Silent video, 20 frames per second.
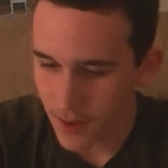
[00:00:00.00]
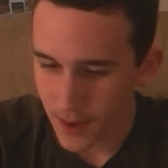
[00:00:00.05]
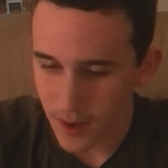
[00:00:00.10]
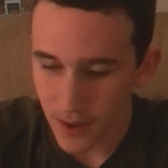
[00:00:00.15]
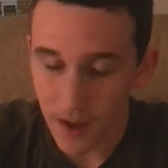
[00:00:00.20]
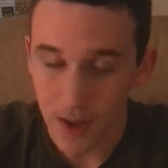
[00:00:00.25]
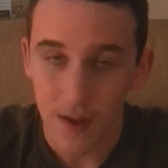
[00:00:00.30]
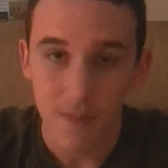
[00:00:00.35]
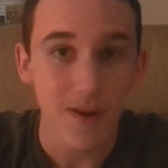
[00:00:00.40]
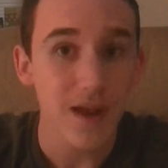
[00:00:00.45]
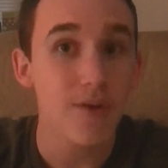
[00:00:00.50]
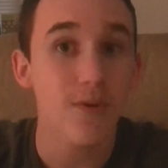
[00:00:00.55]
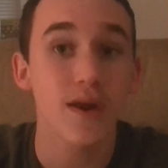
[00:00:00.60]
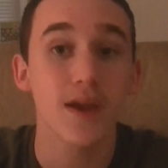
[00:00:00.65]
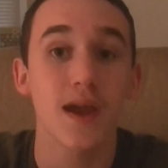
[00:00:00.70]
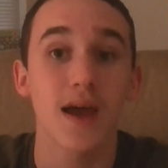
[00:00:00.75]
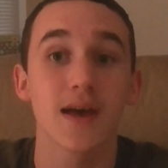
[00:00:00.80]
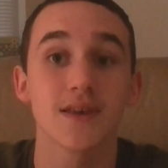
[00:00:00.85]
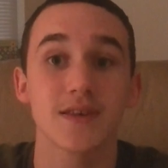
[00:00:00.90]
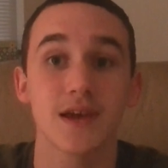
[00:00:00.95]
But anyway,
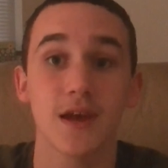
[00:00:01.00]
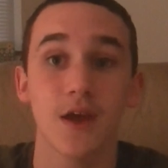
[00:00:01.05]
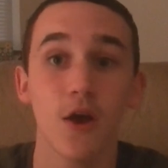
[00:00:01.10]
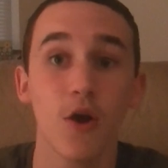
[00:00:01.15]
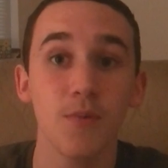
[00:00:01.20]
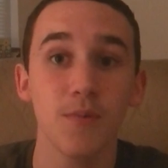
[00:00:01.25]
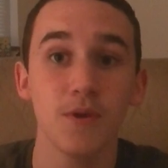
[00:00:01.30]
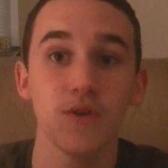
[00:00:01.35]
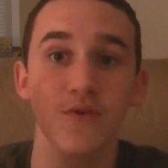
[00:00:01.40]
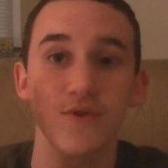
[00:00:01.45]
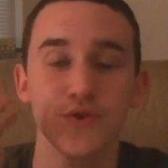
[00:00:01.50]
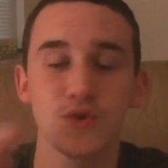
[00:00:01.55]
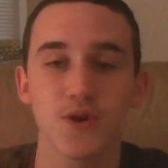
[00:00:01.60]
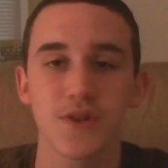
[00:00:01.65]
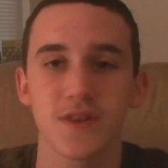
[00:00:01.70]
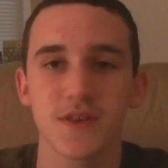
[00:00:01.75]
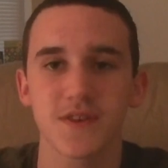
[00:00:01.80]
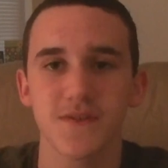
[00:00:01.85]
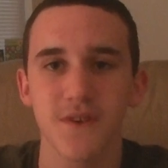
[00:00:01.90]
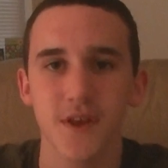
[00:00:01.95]
guys, I hope you enjoyed
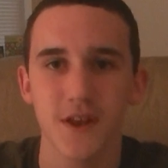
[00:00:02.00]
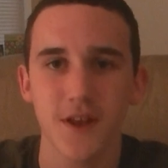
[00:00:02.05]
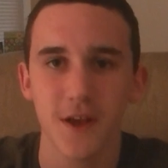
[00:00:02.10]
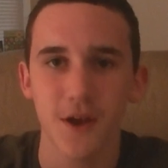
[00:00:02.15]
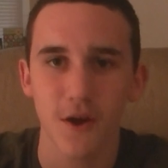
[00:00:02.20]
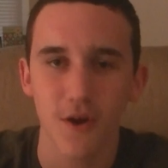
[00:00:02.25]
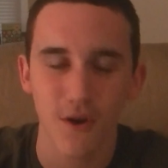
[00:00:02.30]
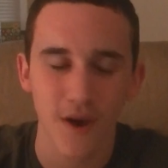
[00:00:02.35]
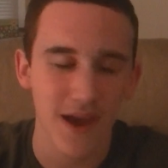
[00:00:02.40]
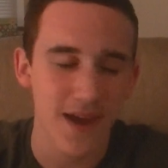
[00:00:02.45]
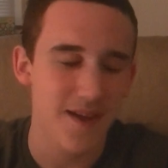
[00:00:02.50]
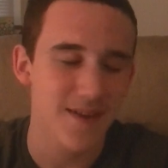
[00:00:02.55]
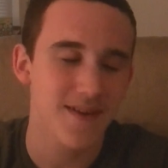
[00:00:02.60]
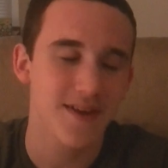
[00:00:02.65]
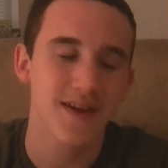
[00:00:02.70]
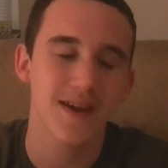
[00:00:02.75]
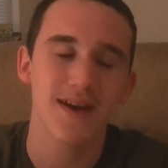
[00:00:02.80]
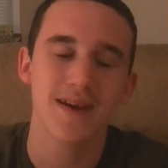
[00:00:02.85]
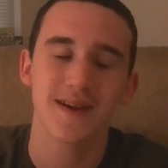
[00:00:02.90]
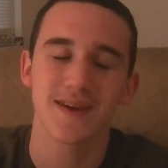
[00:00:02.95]
this video, and
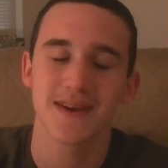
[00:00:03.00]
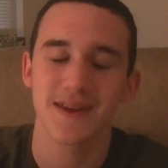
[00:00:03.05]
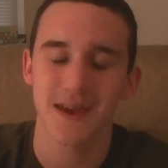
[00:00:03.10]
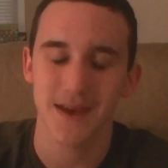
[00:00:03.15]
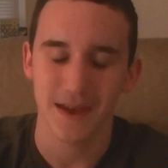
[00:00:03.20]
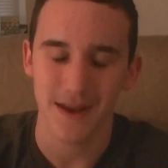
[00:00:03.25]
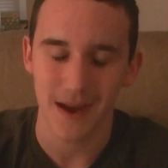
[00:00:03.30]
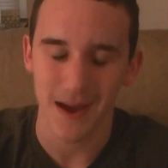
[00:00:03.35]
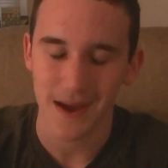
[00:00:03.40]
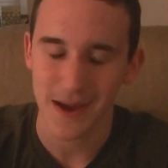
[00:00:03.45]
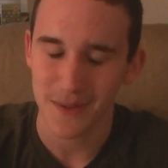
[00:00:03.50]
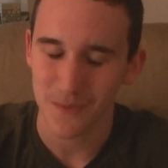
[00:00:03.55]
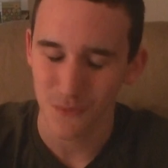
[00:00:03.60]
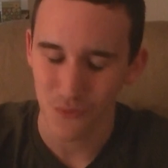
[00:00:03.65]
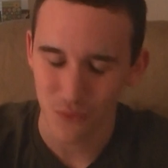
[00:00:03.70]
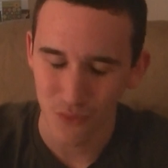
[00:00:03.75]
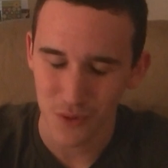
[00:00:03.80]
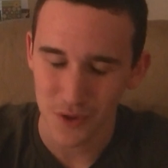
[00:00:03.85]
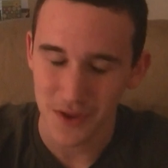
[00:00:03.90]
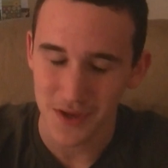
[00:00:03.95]
again, I'm
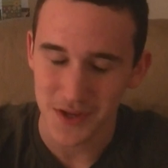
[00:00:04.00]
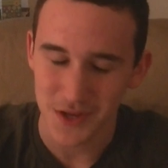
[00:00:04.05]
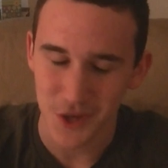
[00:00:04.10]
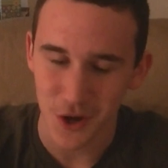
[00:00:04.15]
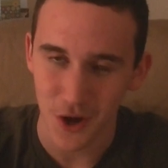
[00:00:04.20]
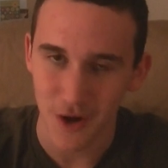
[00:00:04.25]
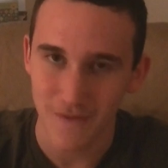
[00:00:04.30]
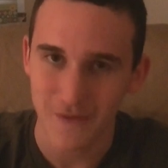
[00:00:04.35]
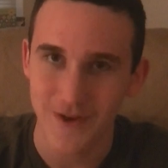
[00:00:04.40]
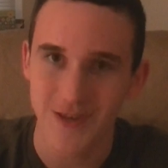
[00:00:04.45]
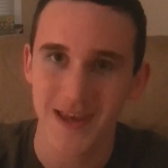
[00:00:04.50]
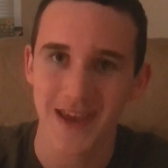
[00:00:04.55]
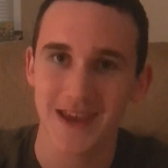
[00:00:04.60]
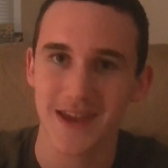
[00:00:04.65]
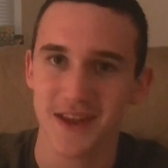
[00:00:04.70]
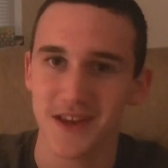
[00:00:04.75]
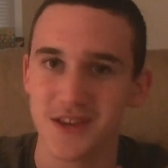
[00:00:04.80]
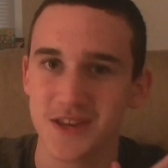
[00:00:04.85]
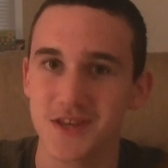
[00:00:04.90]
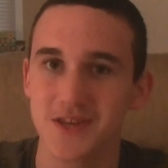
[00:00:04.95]
really sorry for taking